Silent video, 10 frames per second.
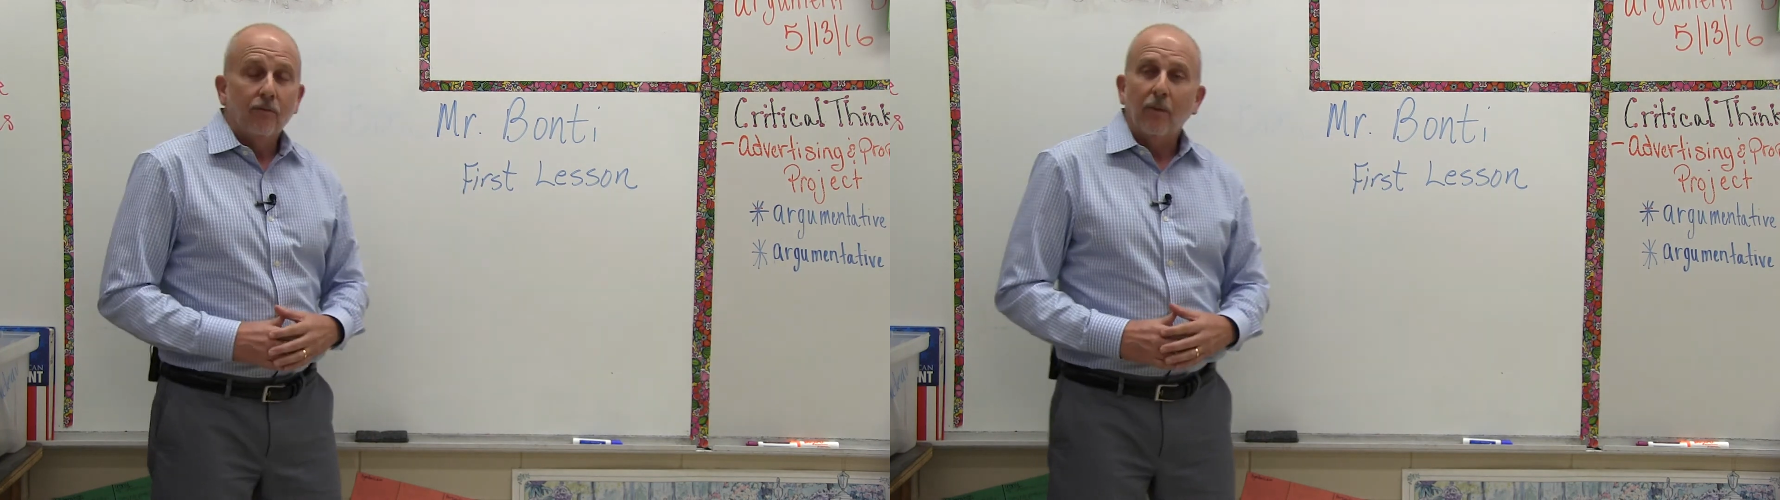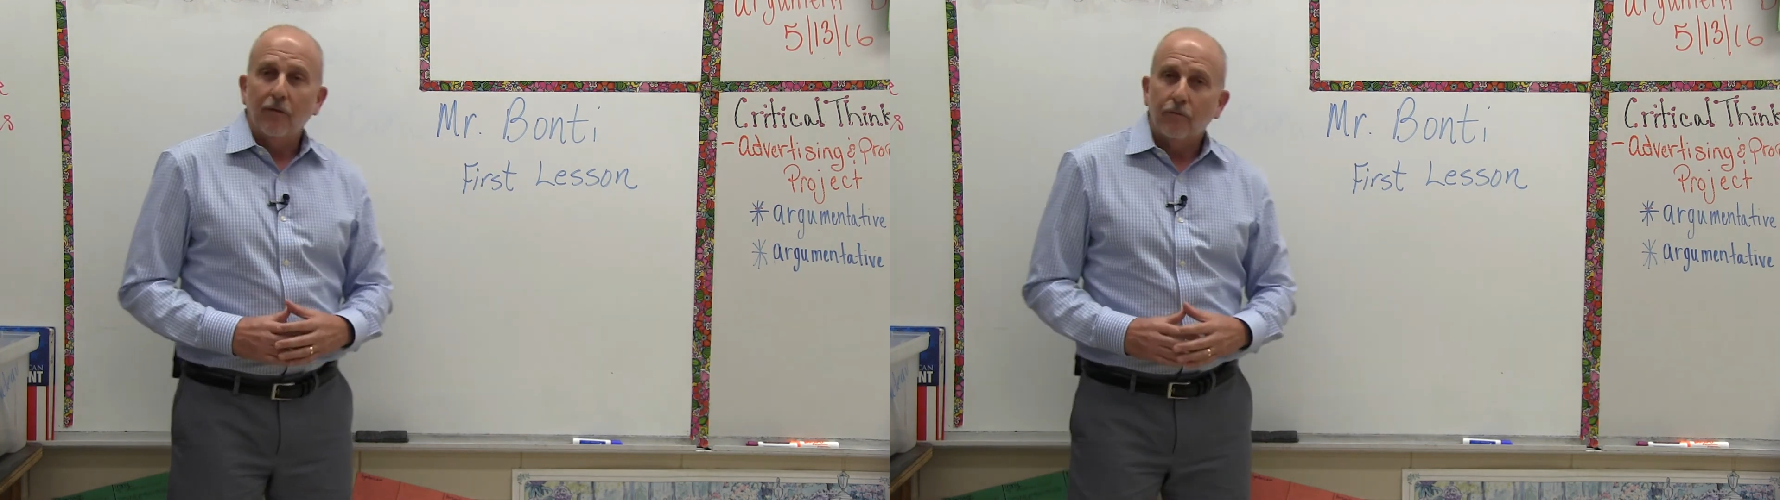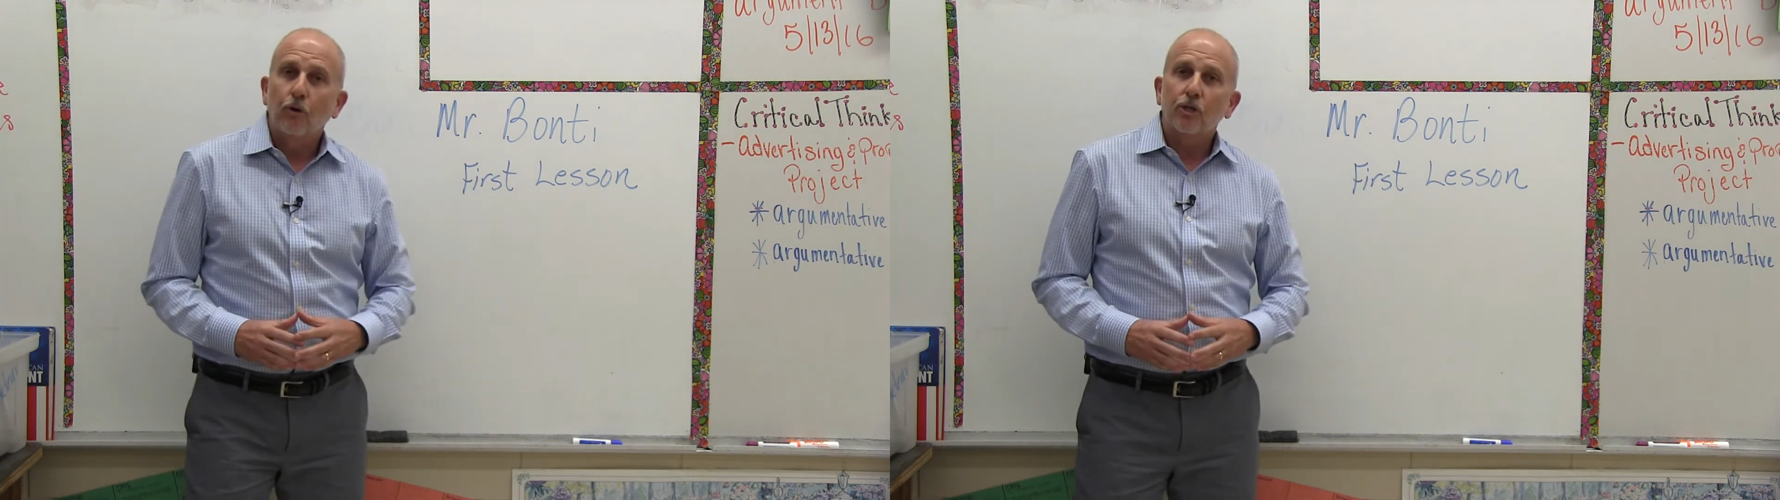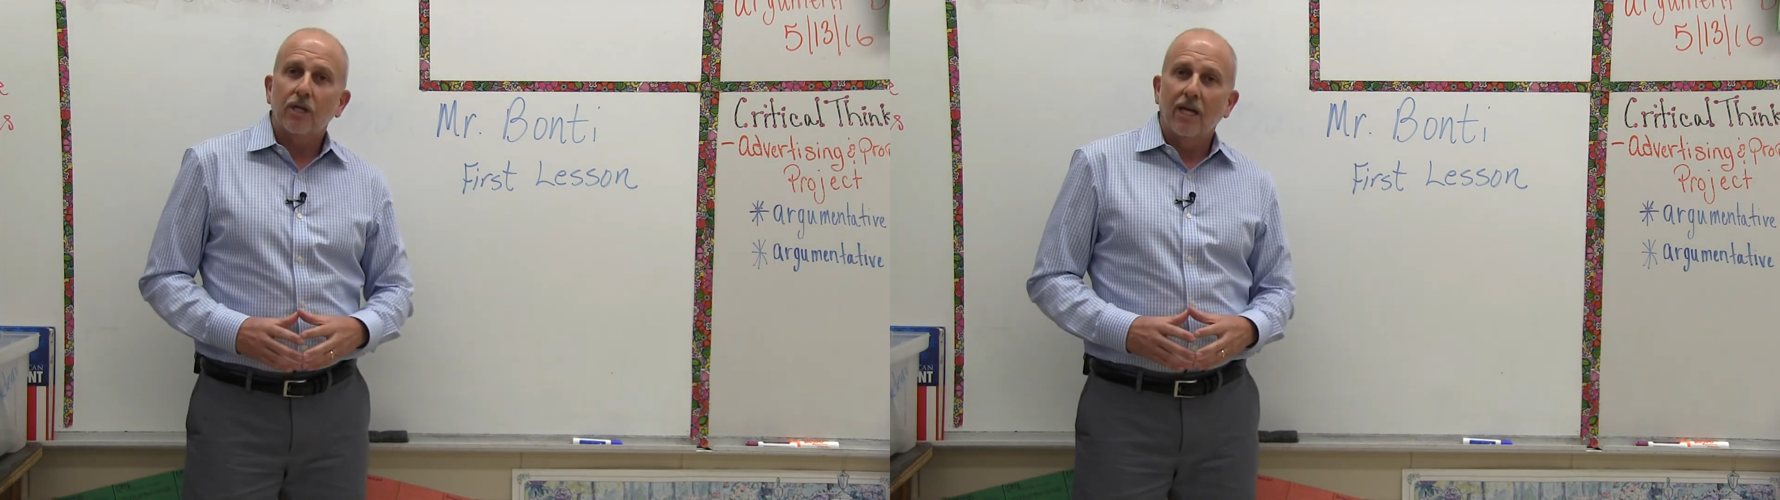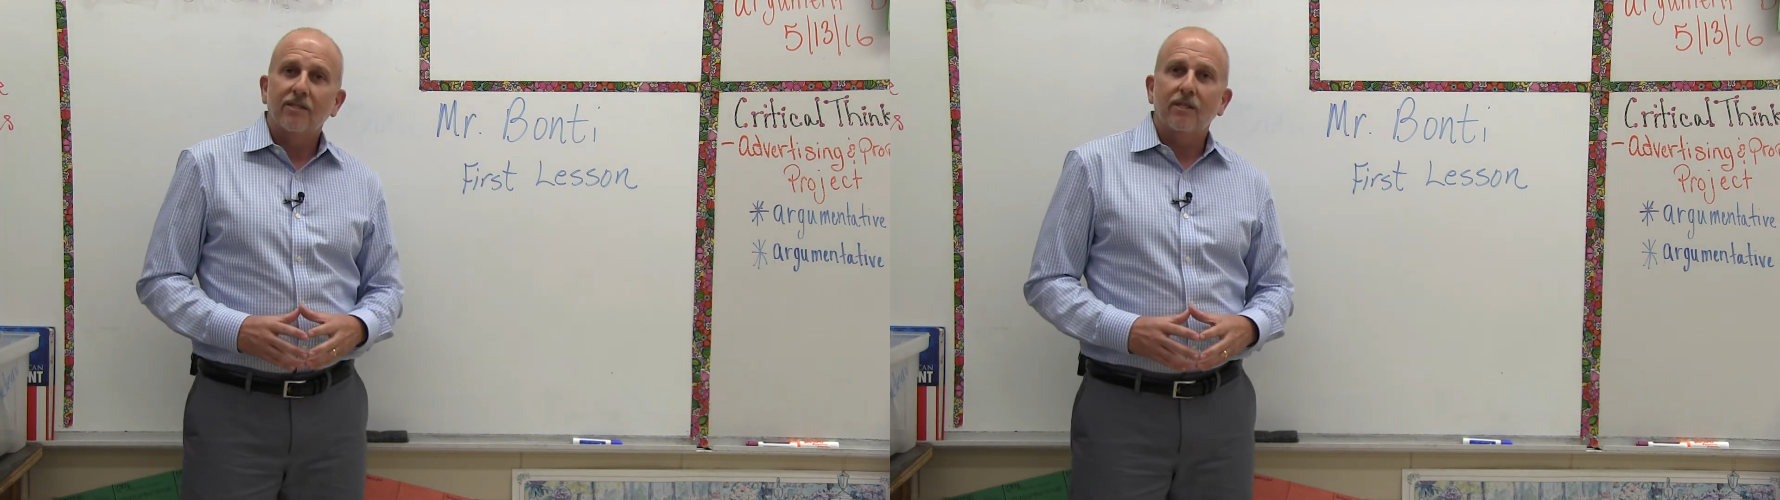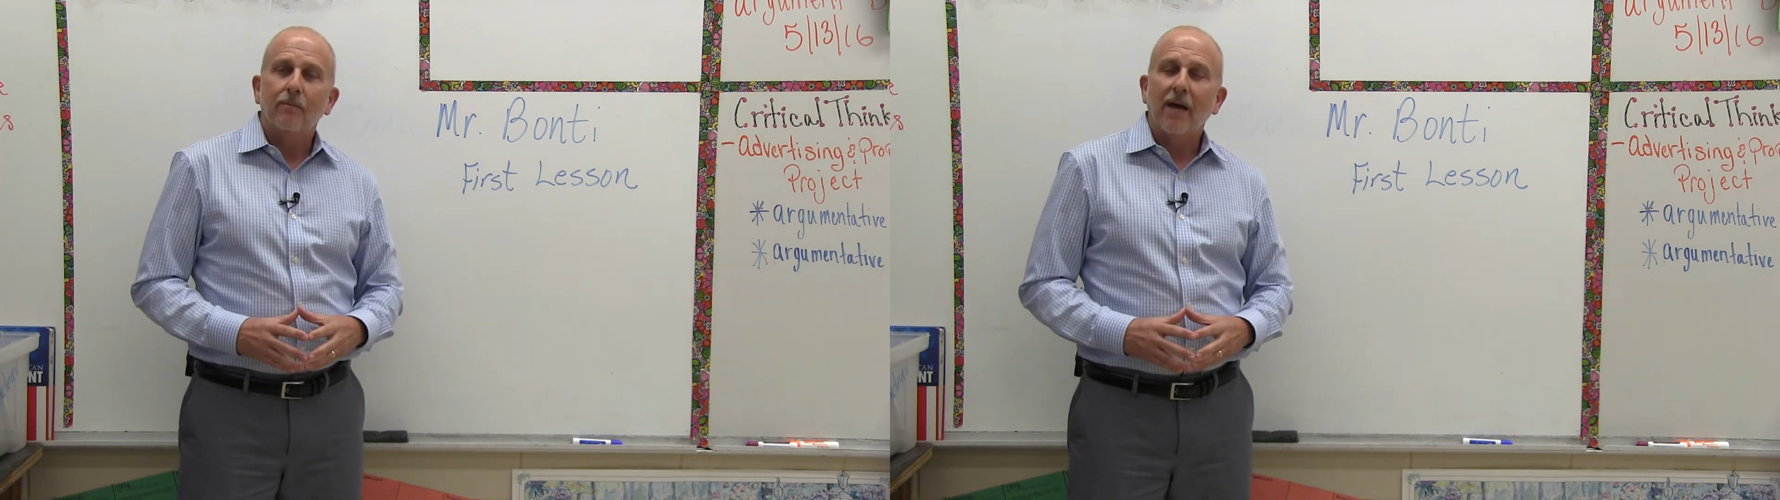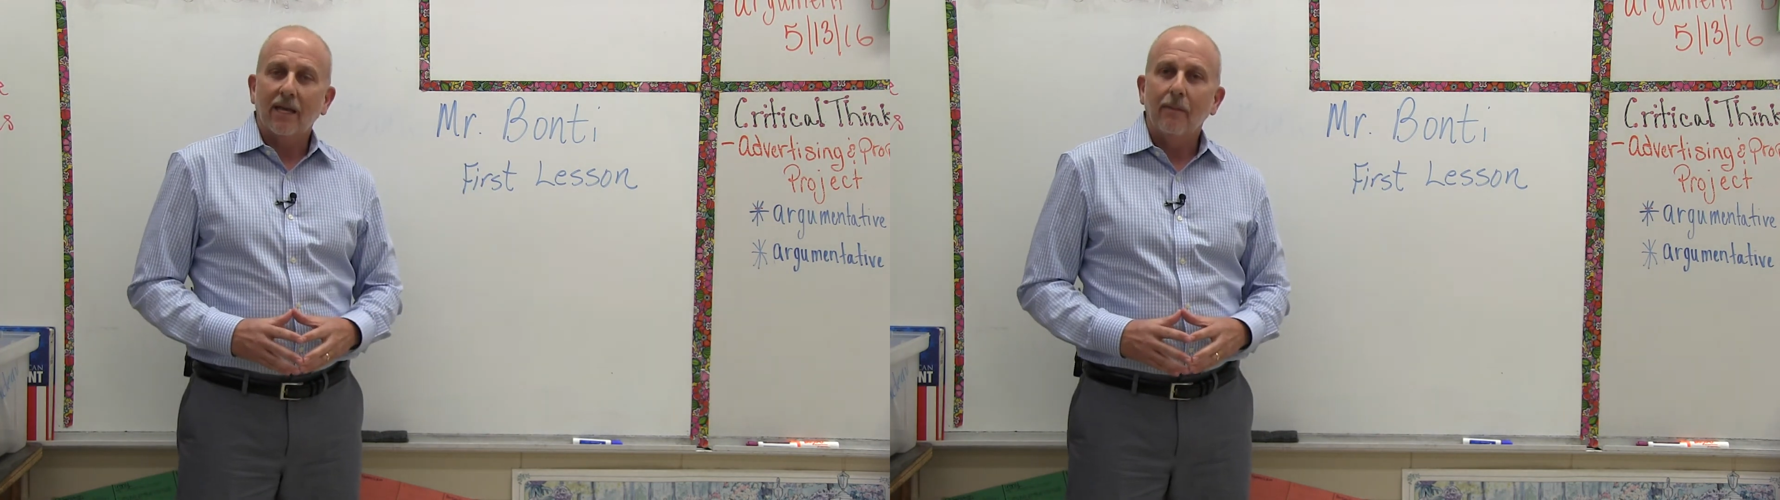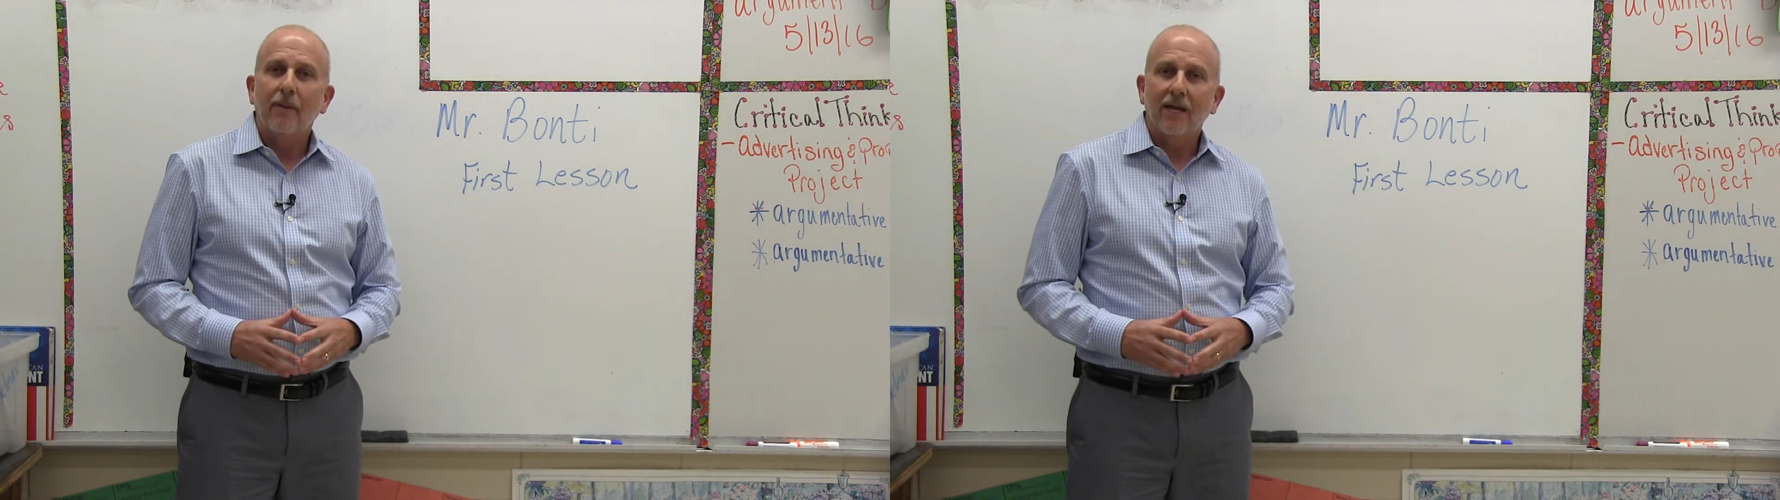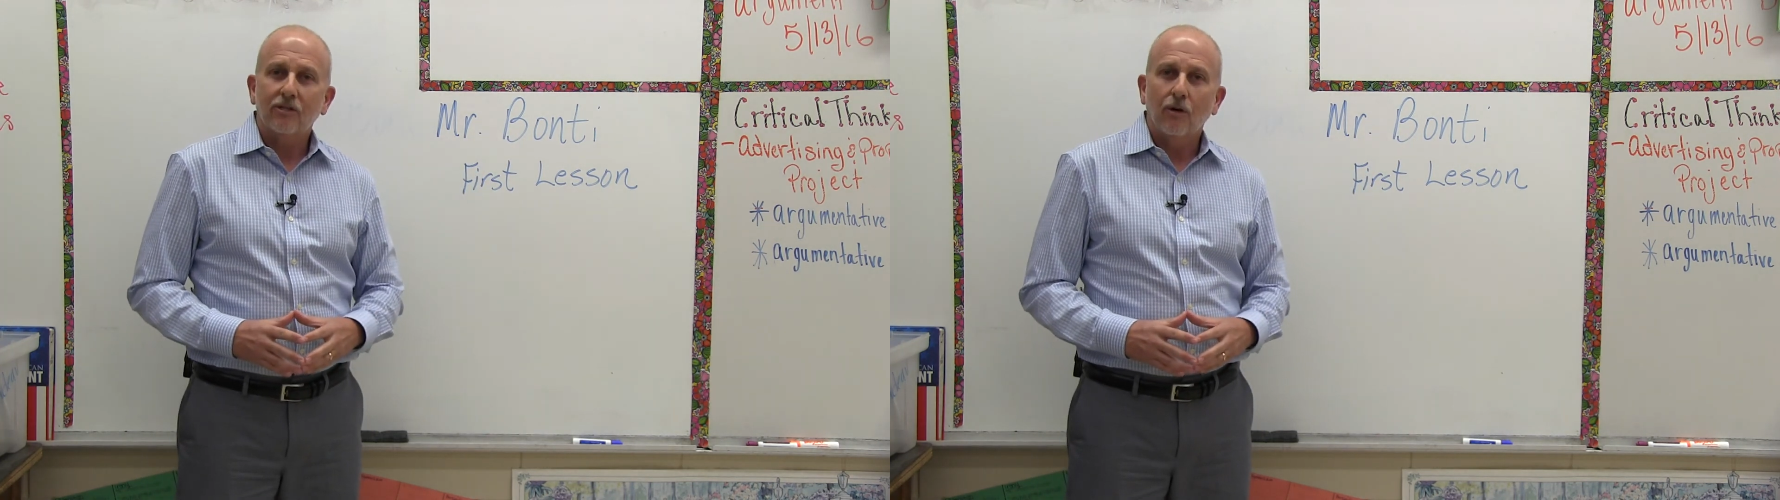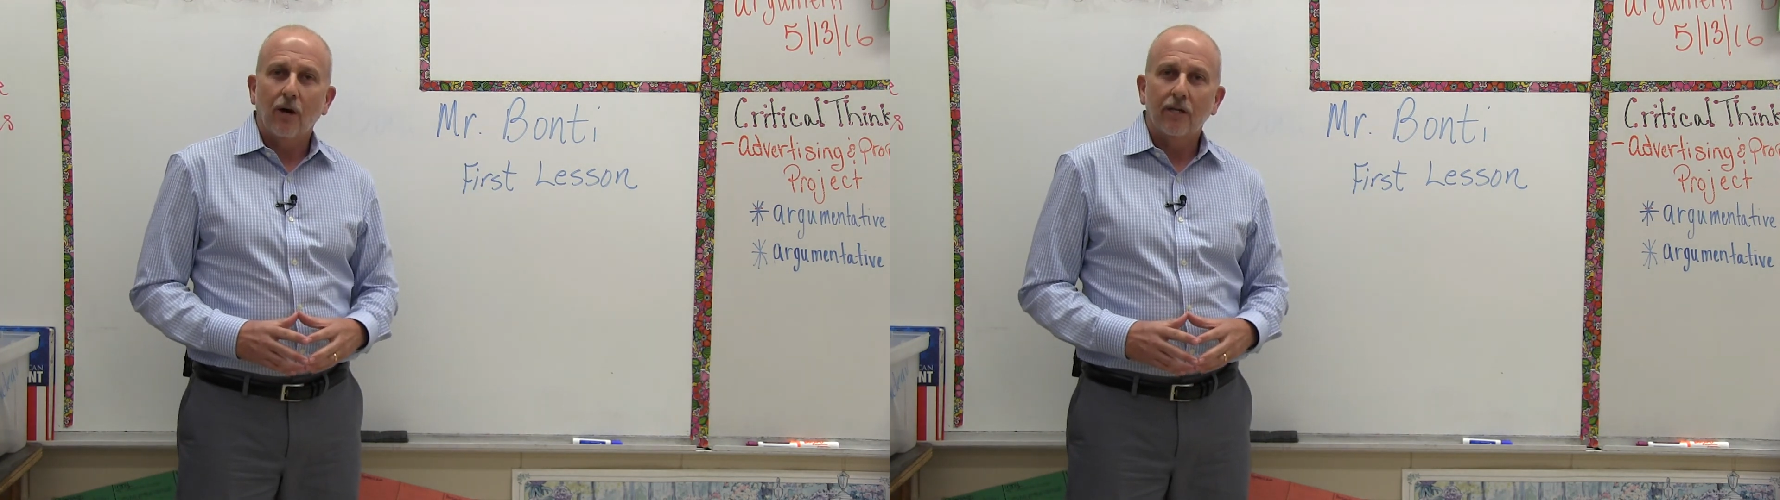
my first lesson back at Pasco